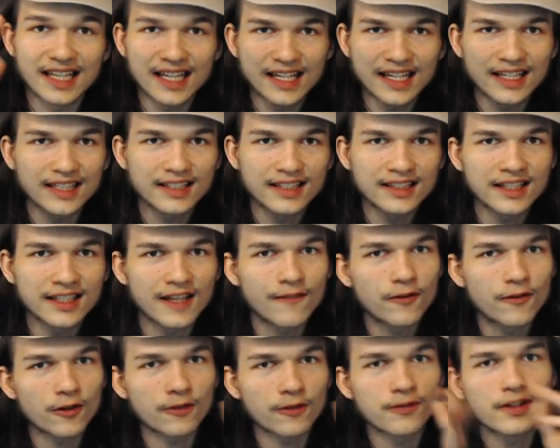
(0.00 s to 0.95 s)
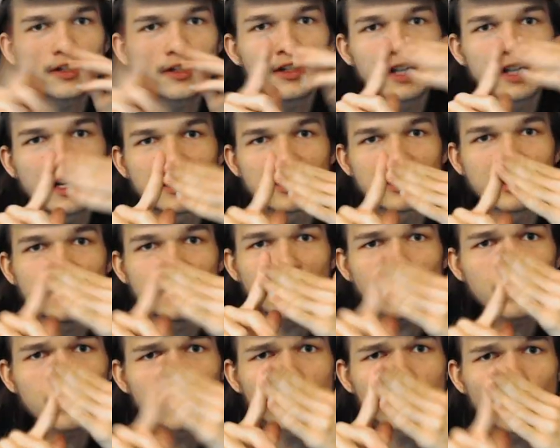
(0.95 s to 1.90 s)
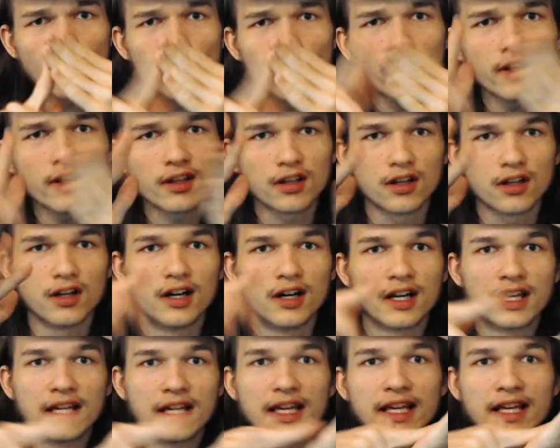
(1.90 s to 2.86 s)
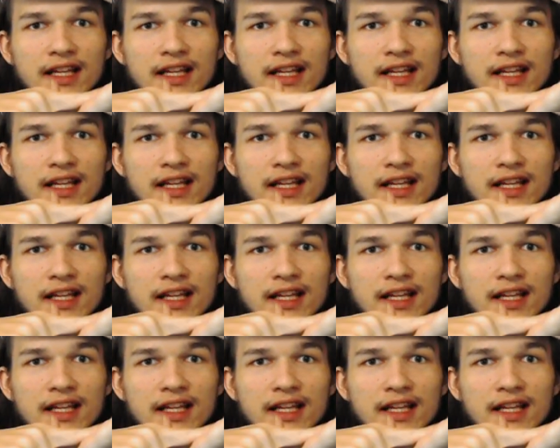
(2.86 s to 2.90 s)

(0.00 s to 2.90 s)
and if your finger has a little bit of oil on it, it